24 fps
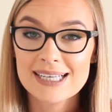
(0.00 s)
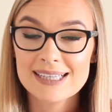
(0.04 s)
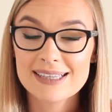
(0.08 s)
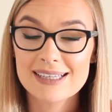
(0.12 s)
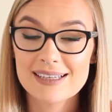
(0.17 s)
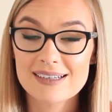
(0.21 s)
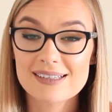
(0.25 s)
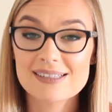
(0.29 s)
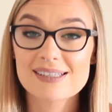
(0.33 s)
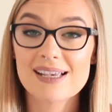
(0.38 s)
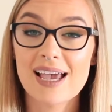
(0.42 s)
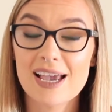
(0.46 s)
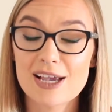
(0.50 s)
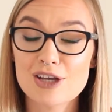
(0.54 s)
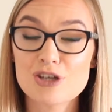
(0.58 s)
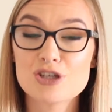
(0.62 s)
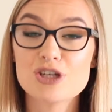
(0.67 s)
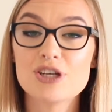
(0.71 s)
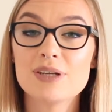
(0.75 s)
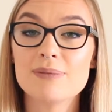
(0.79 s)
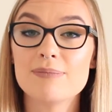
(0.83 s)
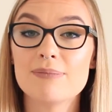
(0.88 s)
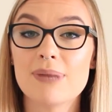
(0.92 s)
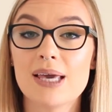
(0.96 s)
that is
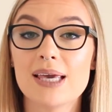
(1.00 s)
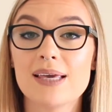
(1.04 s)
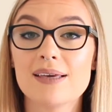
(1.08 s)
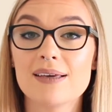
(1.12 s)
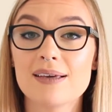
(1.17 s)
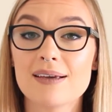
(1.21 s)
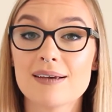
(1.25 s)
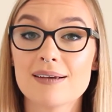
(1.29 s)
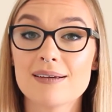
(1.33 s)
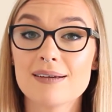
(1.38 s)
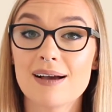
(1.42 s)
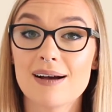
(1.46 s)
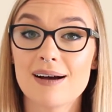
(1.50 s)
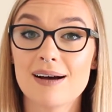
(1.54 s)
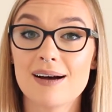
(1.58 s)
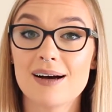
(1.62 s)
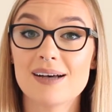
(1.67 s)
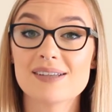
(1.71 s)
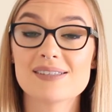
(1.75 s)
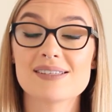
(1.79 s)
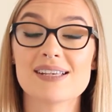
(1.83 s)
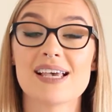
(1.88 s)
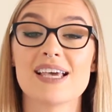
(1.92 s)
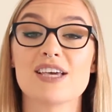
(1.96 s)
actually making
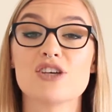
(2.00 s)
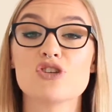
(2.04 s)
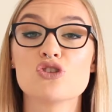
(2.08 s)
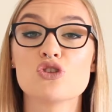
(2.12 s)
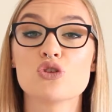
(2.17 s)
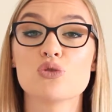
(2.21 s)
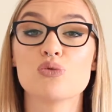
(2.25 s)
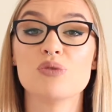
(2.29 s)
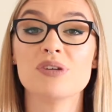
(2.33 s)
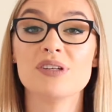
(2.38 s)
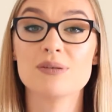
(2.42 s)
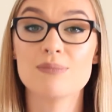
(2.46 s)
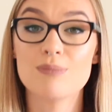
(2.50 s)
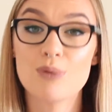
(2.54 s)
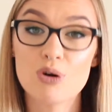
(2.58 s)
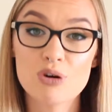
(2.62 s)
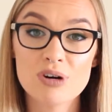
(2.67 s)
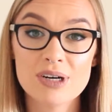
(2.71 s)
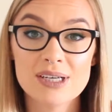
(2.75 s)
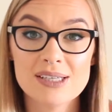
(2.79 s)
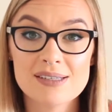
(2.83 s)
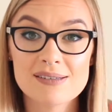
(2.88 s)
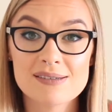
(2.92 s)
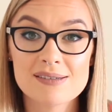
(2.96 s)
us excrete
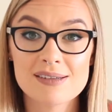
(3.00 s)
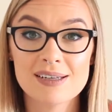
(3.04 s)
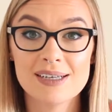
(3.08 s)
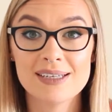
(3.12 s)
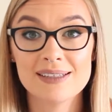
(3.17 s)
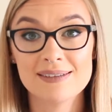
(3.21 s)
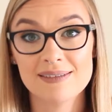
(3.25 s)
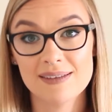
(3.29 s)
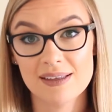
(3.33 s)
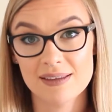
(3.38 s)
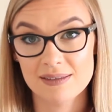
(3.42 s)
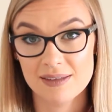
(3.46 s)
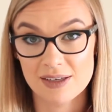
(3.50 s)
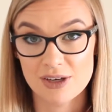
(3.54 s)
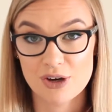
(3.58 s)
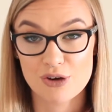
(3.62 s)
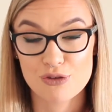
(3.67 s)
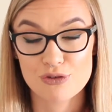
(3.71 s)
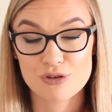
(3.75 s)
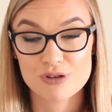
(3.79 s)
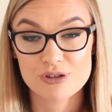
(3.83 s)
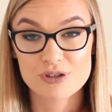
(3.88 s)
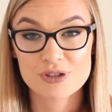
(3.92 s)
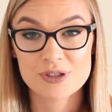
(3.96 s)
more insulin than the
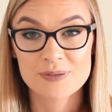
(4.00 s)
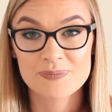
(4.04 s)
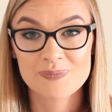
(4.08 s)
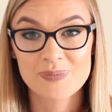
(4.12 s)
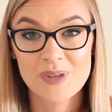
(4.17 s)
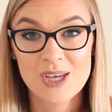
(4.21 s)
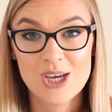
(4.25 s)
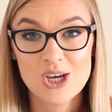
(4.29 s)
others.